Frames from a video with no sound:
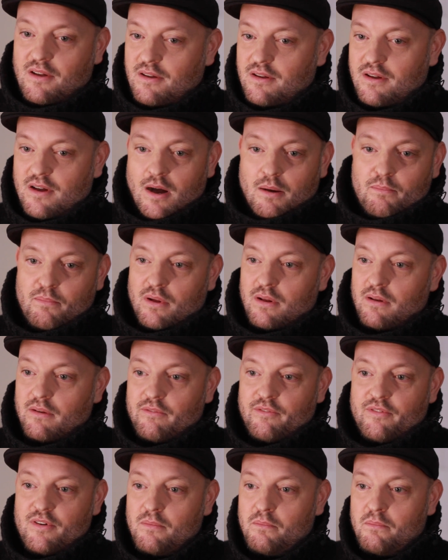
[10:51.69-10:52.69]
couple
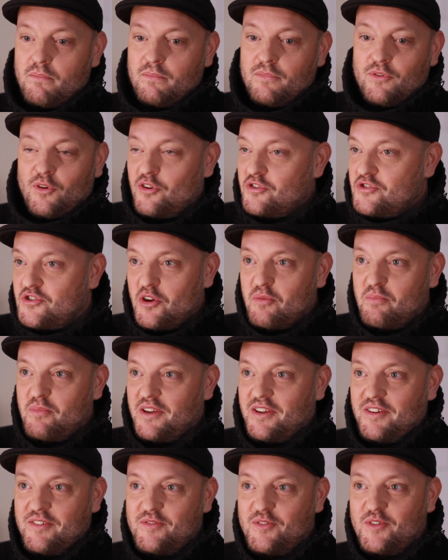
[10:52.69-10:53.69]
from
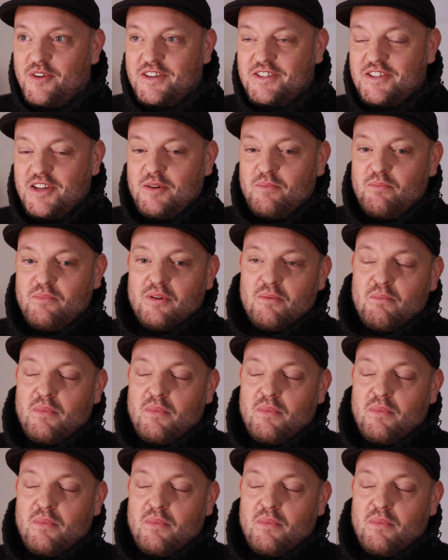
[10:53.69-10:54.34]
Norrköping, for example,